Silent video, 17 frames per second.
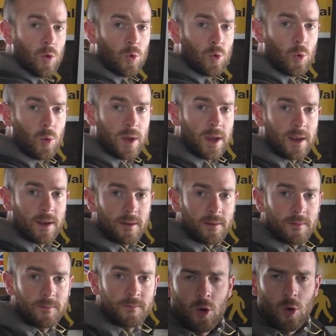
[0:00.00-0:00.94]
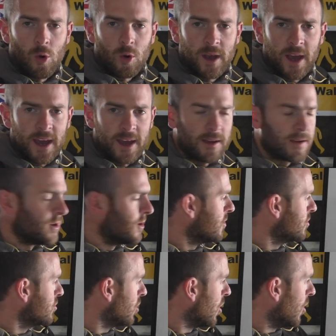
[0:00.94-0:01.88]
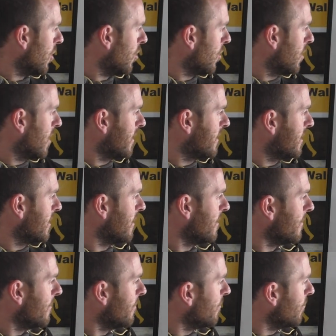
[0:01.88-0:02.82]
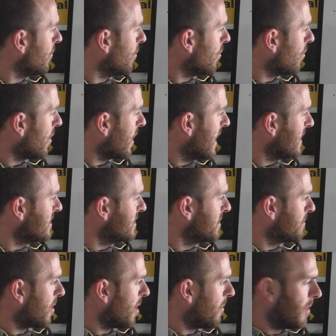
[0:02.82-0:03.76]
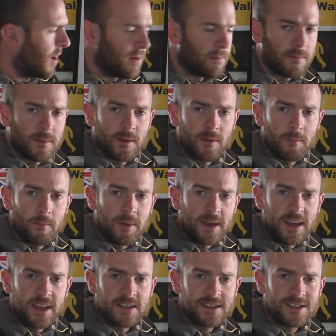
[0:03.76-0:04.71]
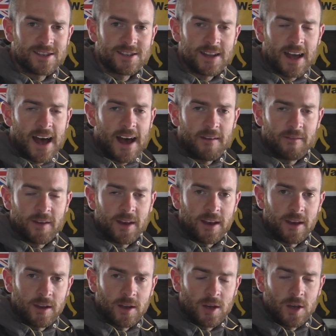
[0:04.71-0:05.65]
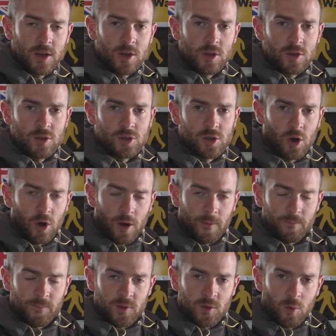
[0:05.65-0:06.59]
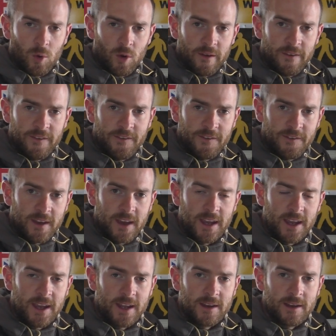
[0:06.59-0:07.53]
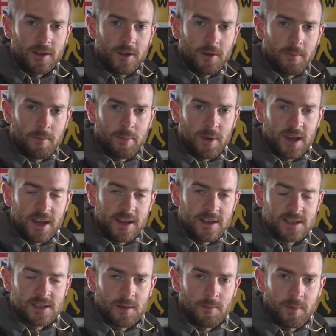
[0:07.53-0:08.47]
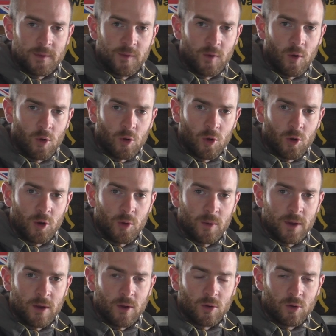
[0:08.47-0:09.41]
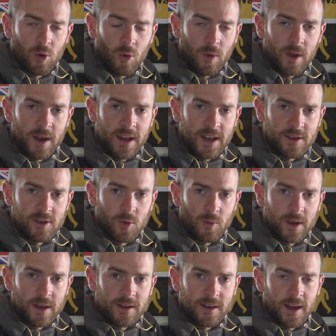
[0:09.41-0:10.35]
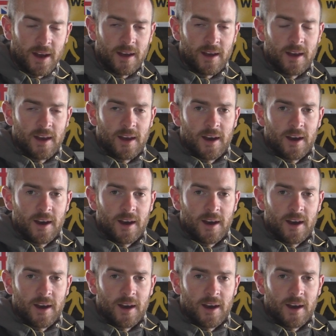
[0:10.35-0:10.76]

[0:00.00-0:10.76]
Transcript: queen. Okay, so look at what else is a problem. Bees starving. So you want to feed your bees before going into winter,